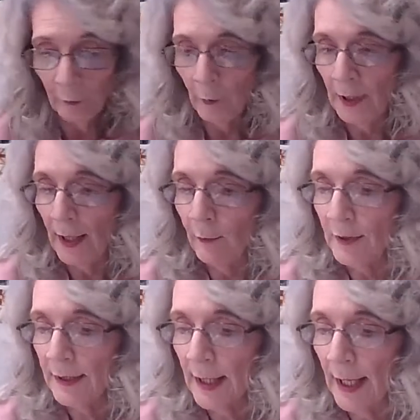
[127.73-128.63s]
I
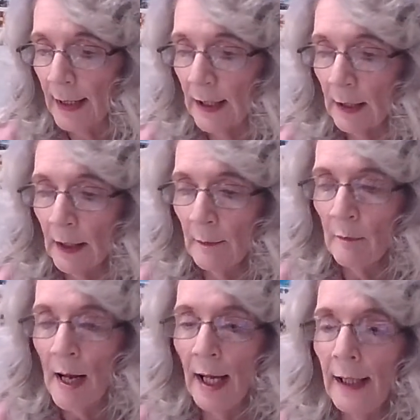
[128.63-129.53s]
was at
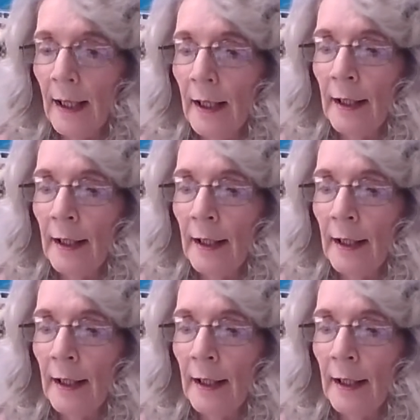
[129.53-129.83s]
my